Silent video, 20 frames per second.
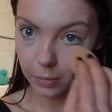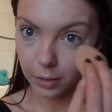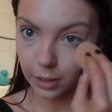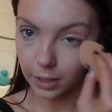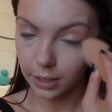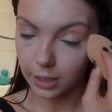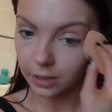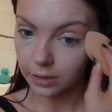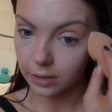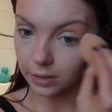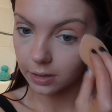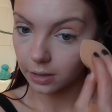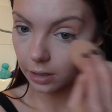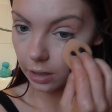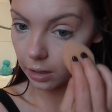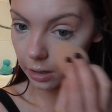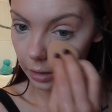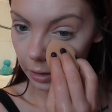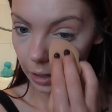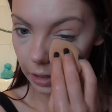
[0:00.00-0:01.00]
but this
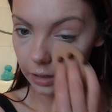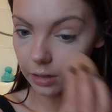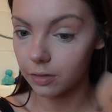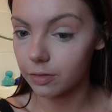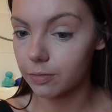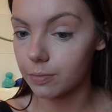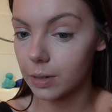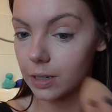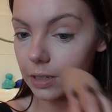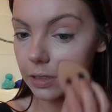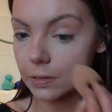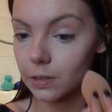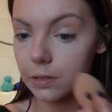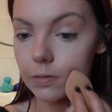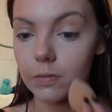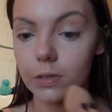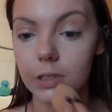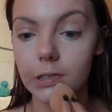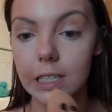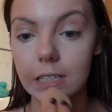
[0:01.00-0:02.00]
kind of makes
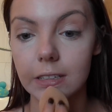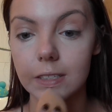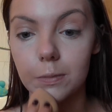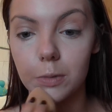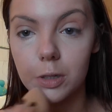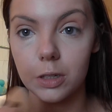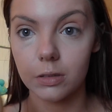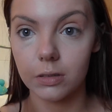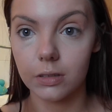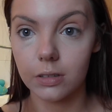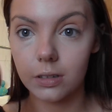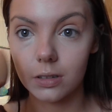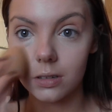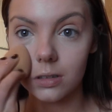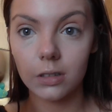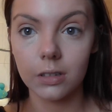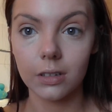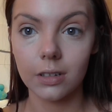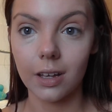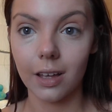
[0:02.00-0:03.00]
it really smooth,
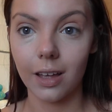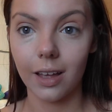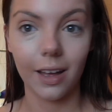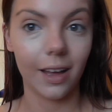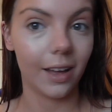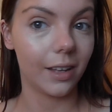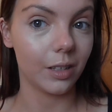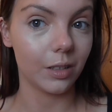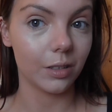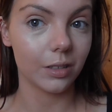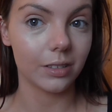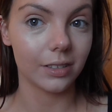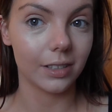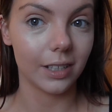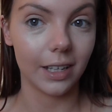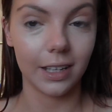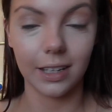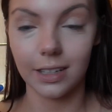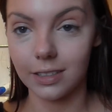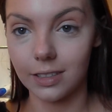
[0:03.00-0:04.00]
and you can
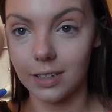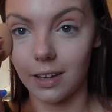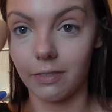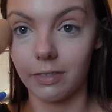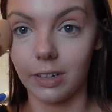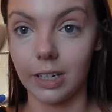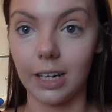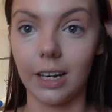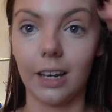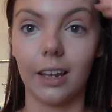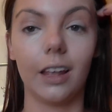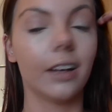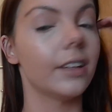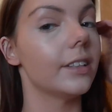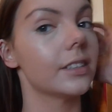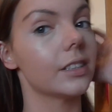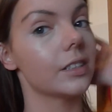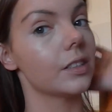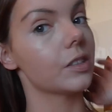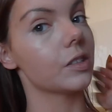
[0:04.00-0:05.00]
see it's definitely
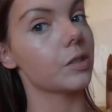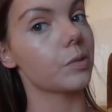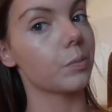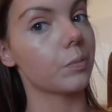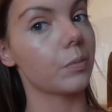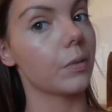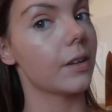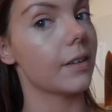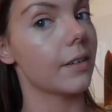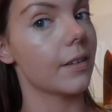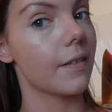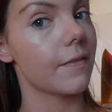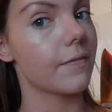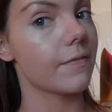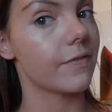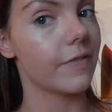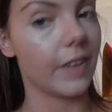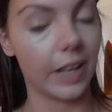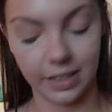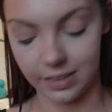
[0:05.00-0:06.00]
lightened my
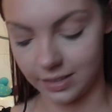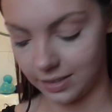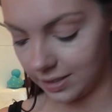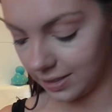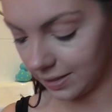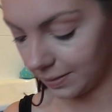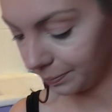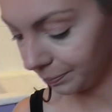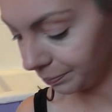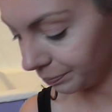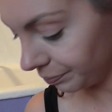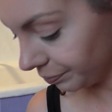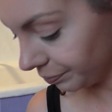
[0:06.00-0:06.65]
face.